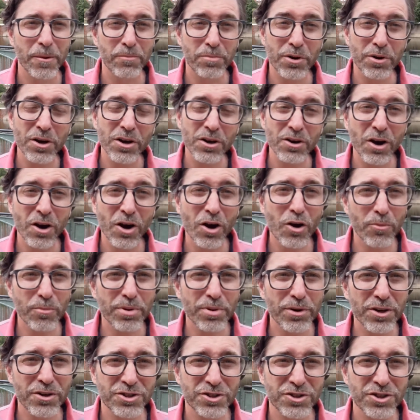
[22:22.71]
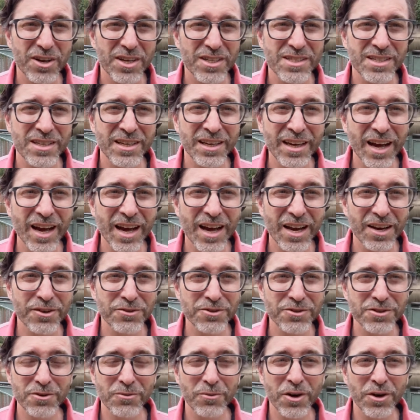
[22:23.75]
Put your hope, put your trust in God,
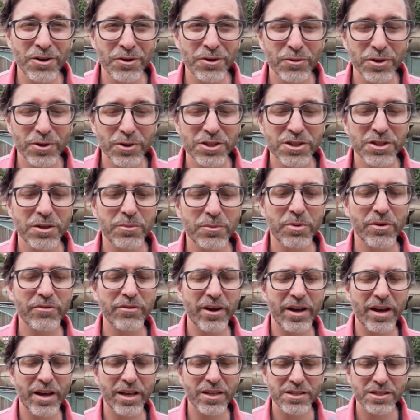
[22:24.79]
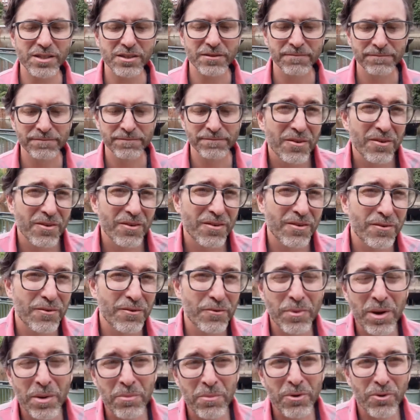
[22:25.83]
who's the one who richly provides.
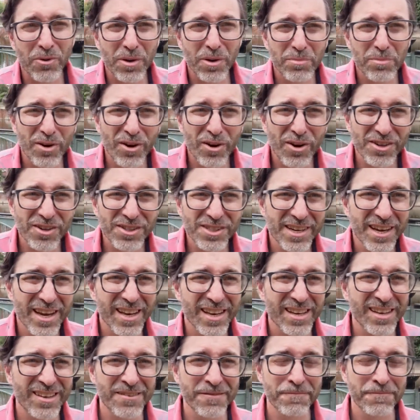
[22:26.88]
Remember what Paul said?